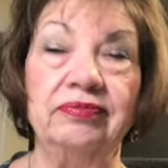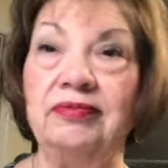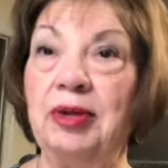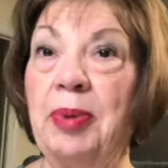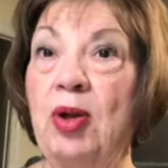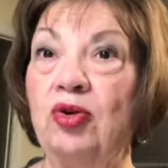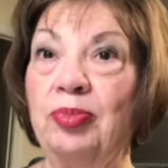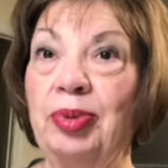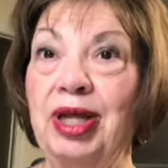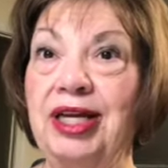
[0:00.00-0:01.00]
the Polar
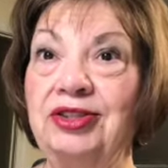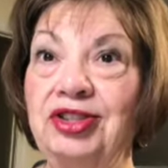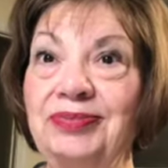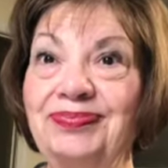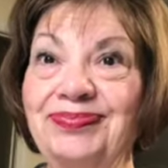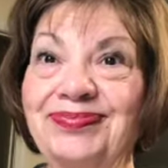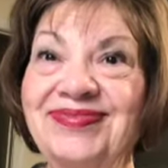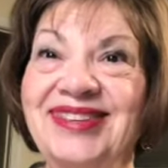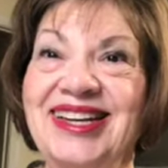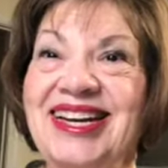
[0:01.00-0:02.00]
Plunge.
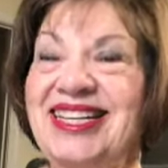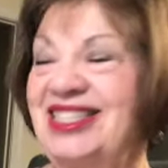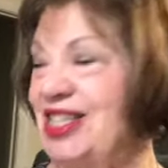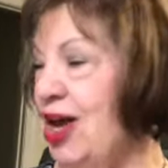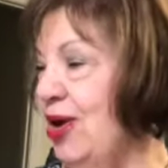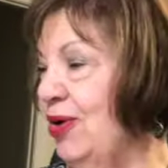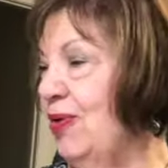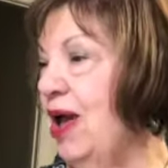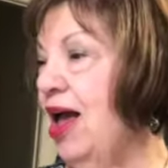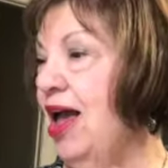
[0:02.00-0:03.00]

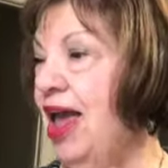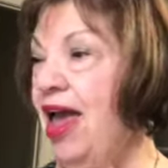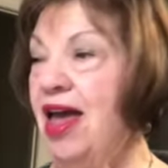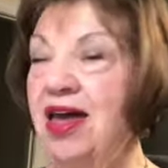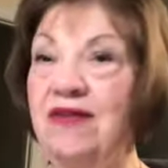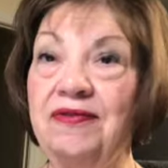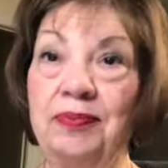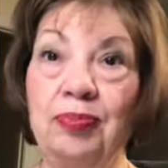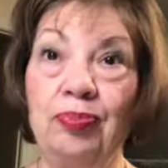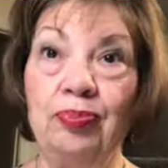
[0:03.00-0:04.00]
So I have
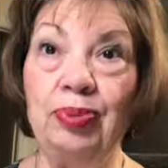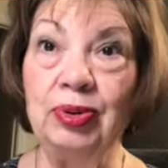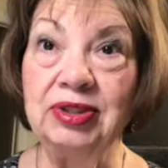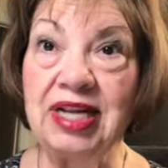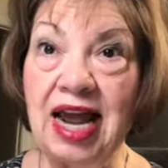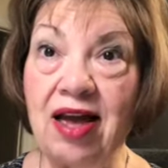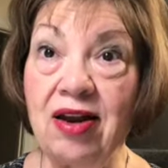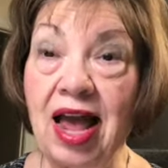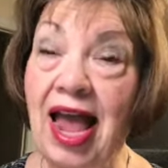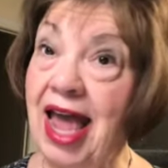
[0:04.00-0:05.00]
pulled it
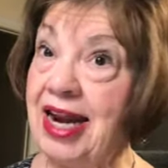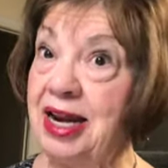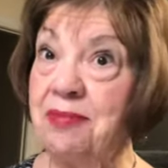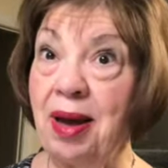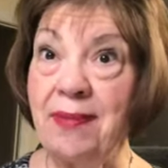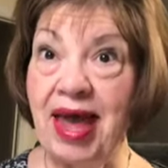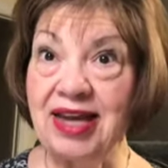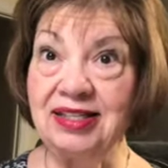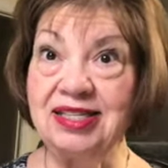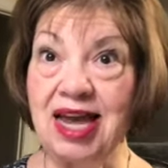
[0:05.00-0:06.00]
out. I had it in my
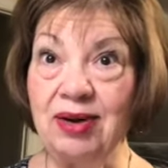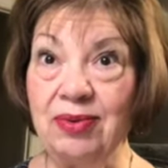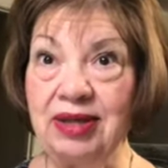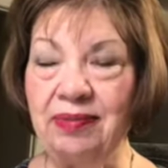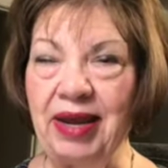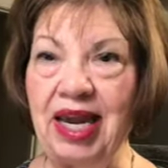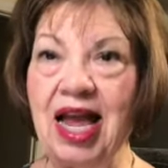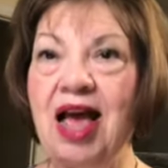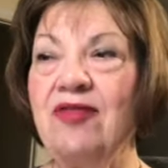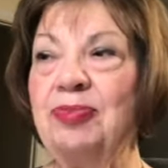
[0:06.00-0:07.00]
bag to take with me.
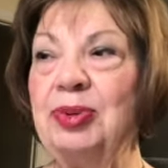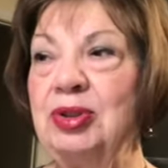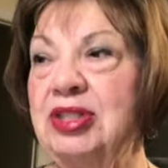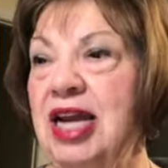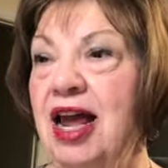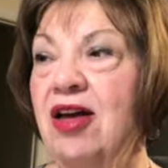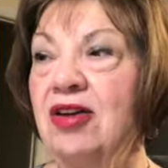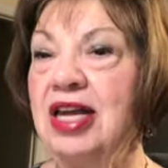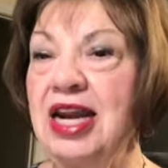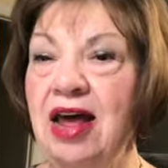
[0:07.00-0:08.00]
I've pulled it out
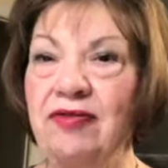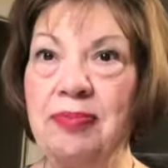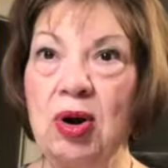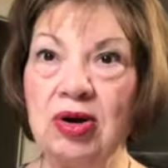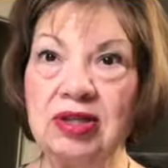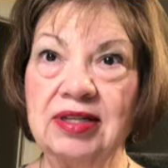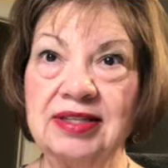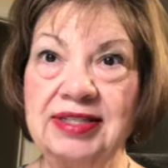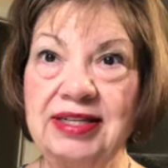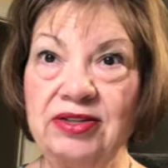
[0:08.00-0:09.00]
and I've marked the
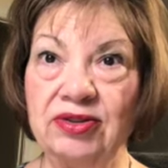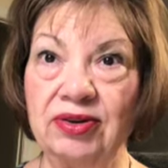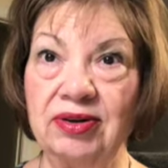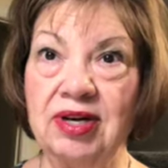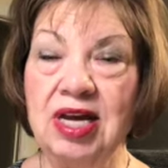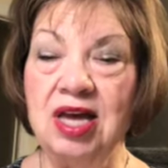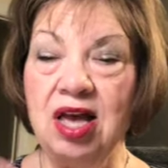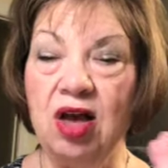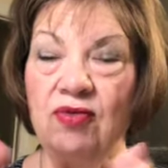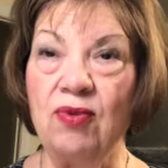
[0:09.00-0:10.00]
center
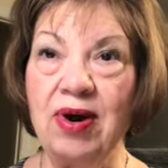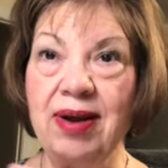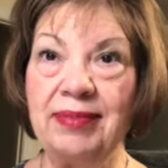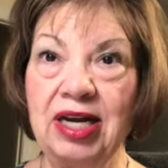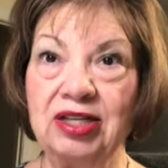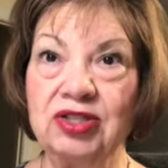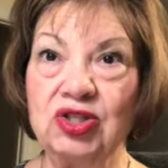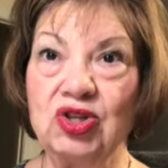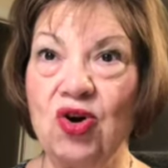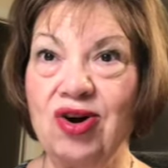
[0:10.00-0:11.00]
of where I'm going to
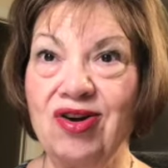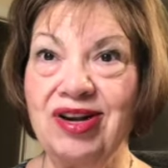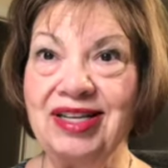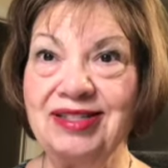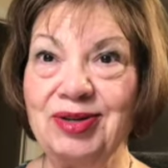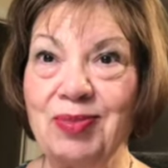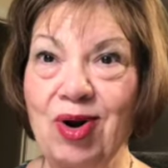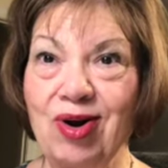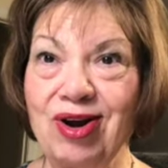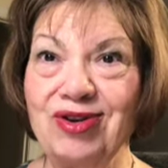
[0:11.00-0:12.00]
start on it
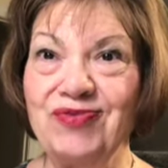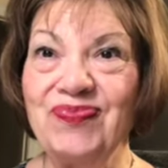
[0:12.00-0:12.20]
tomorrow.